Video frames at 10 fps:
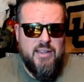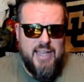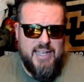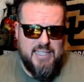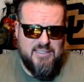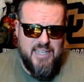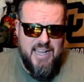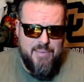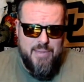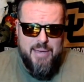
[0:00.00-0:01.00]
Like I said,
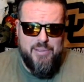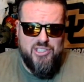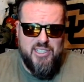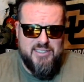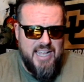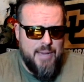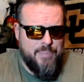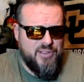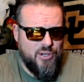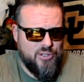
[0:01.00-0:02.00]
I'm Matt McChesney.
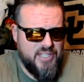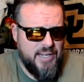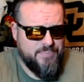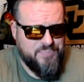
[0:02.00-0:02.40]
Happy Thursday.